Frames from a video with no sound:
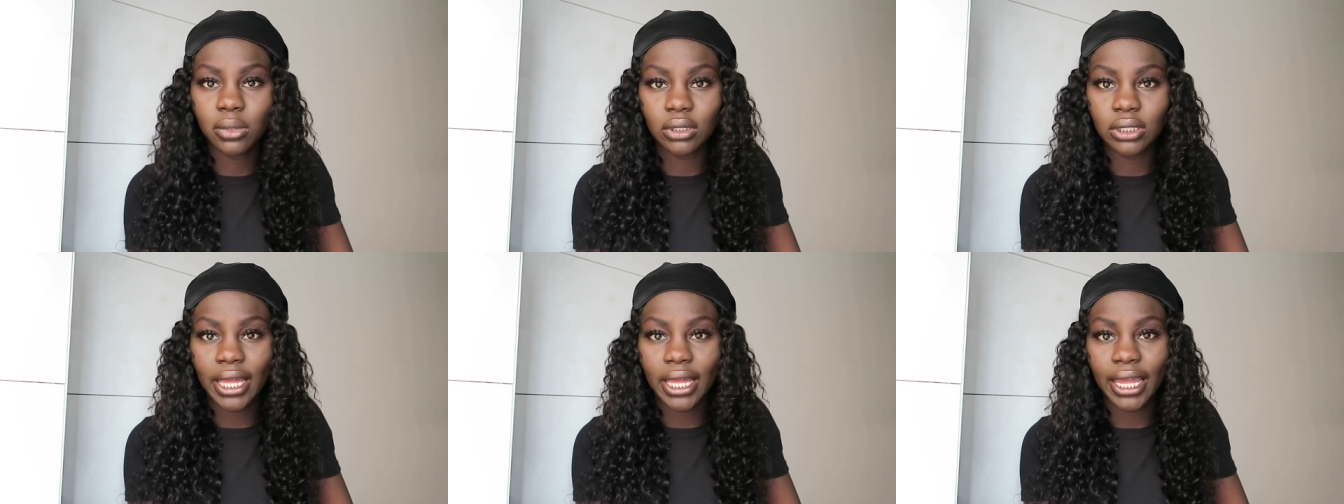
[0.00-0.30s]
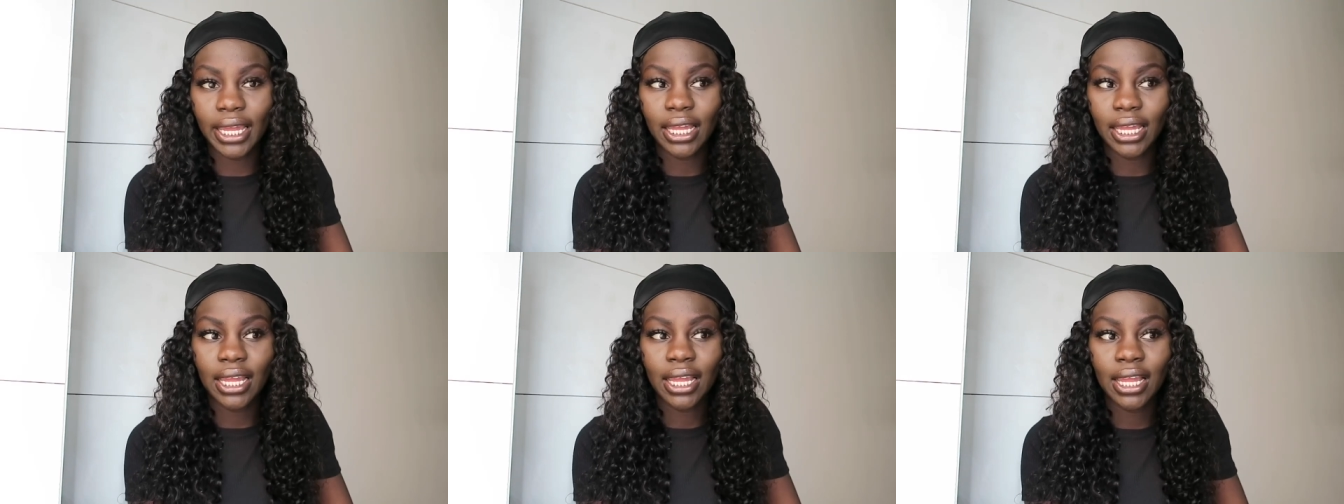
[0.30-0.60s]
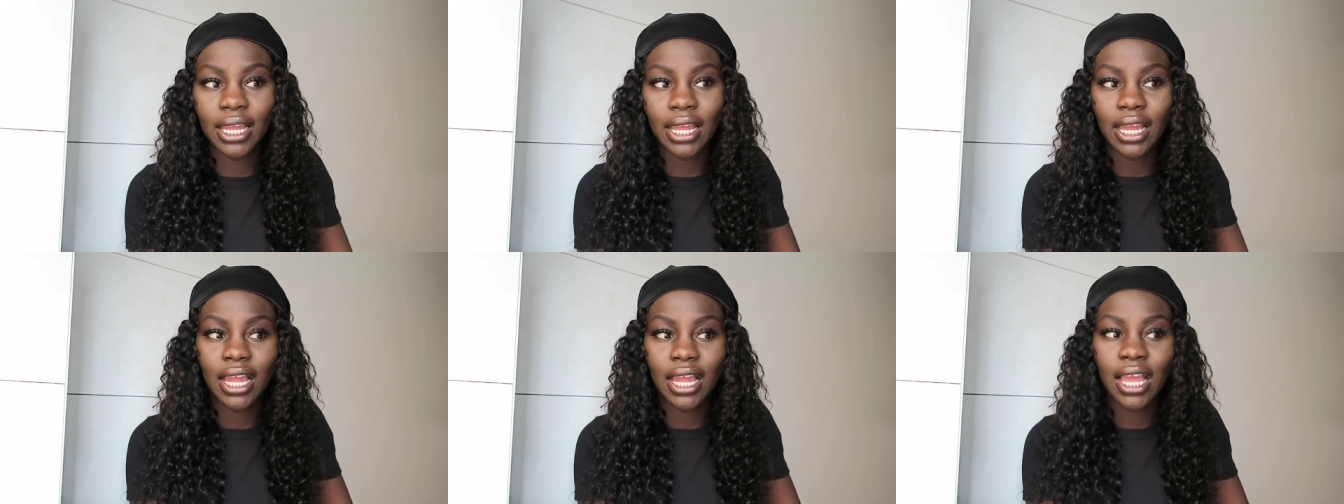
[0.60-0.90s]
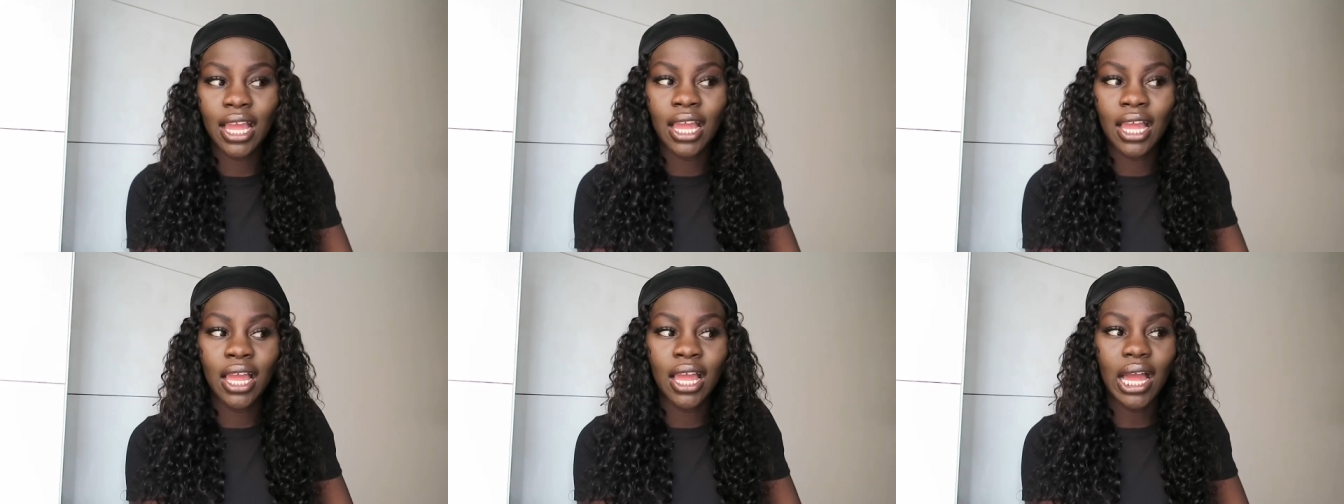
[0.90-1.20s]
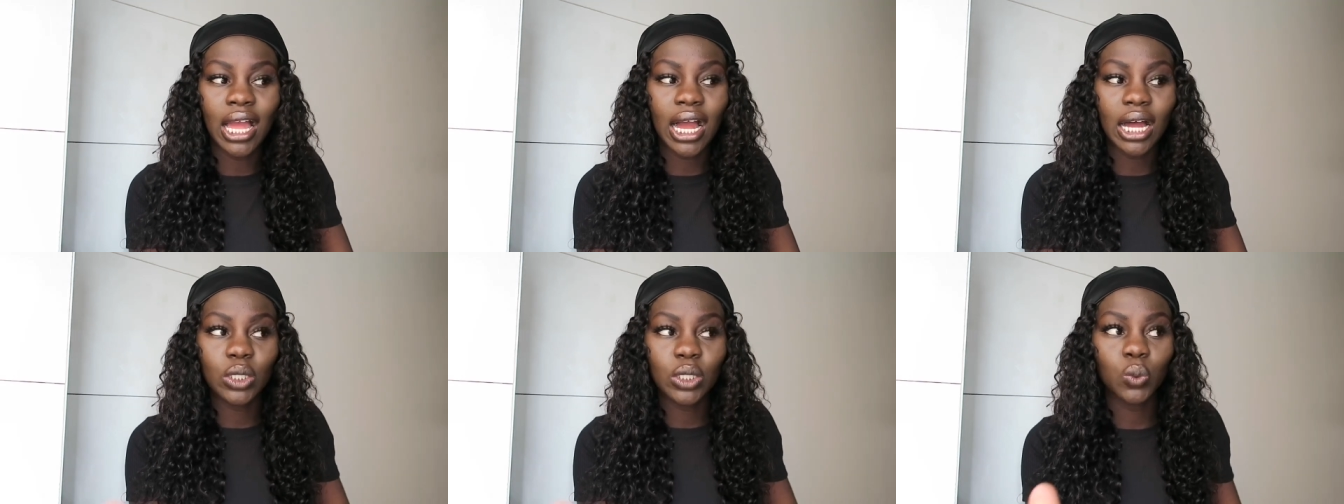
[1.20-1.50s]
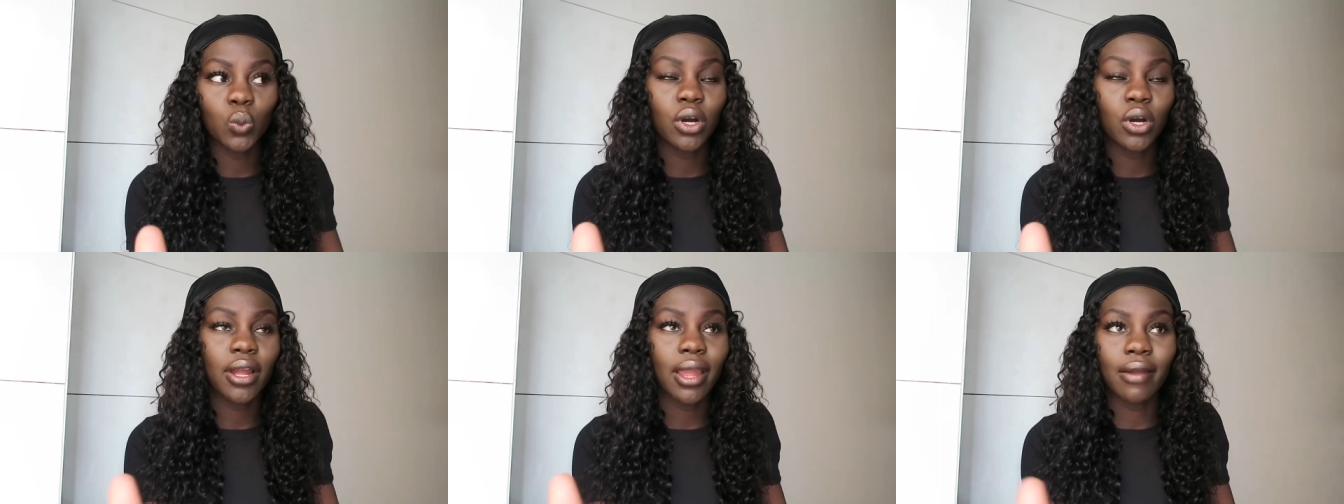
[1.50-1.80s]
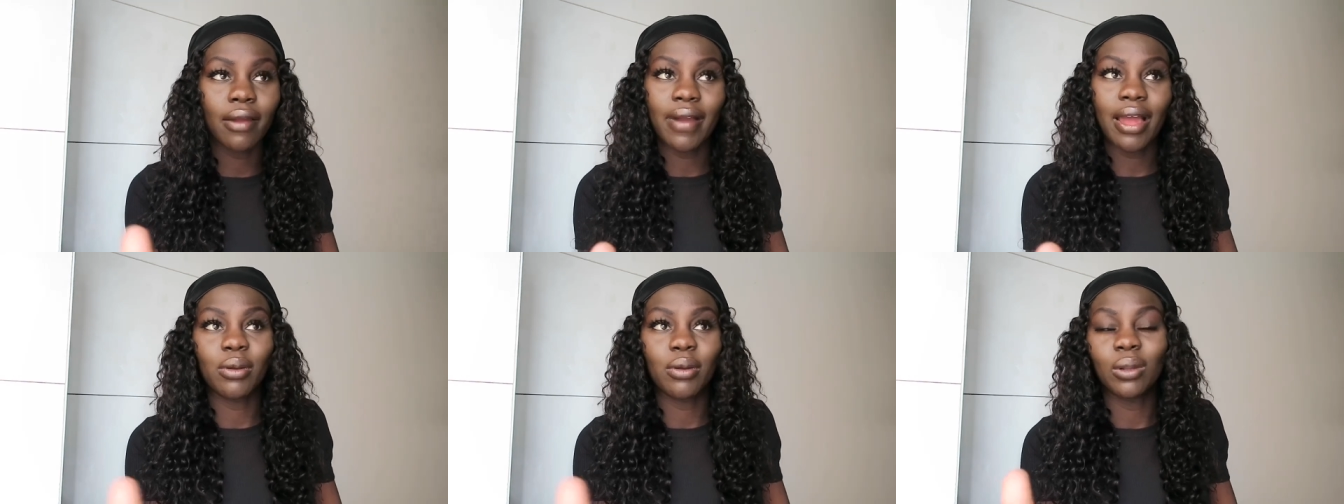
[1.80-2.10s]
Like I was walking
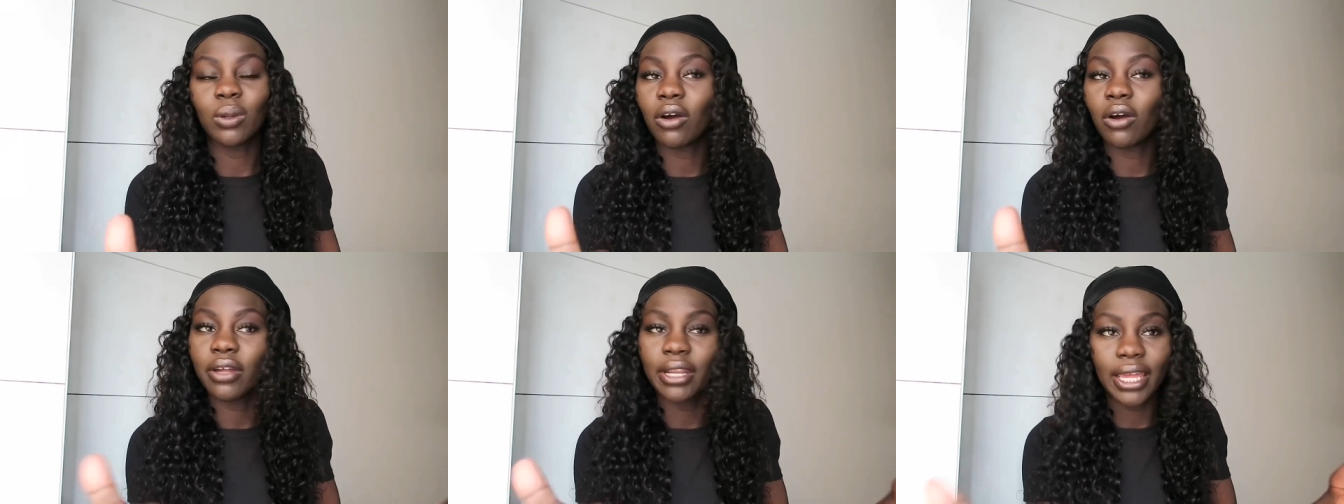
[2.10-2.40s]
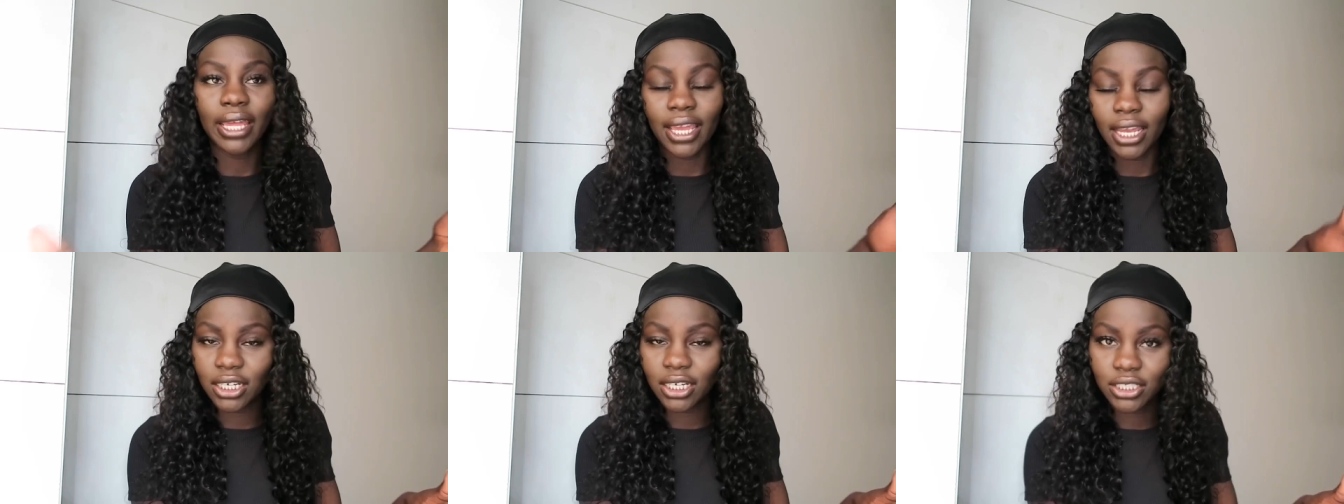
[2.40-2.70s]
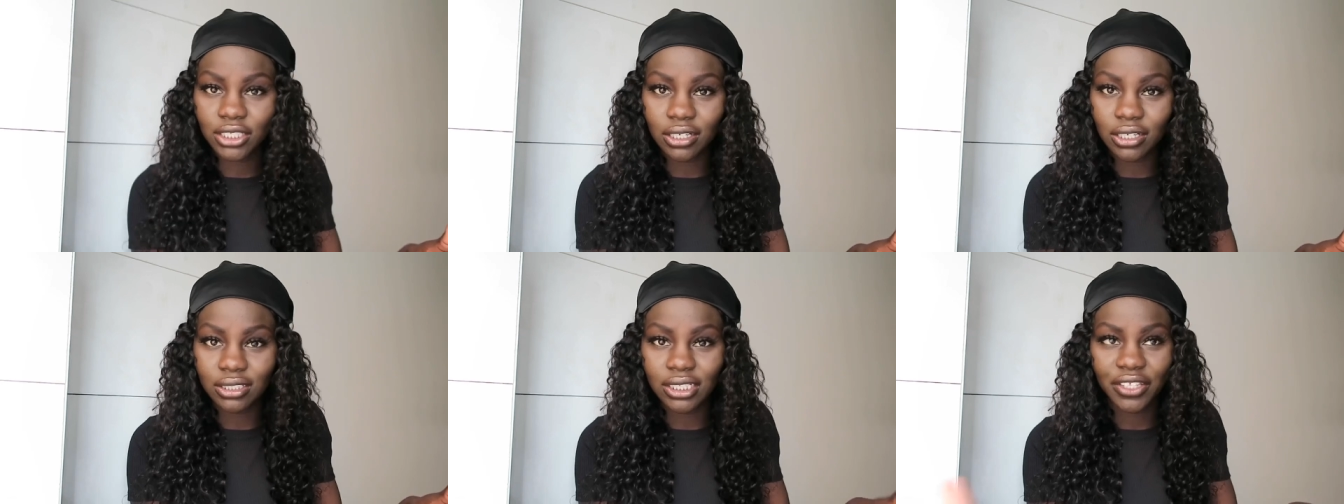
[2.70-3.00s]
around on eggshells.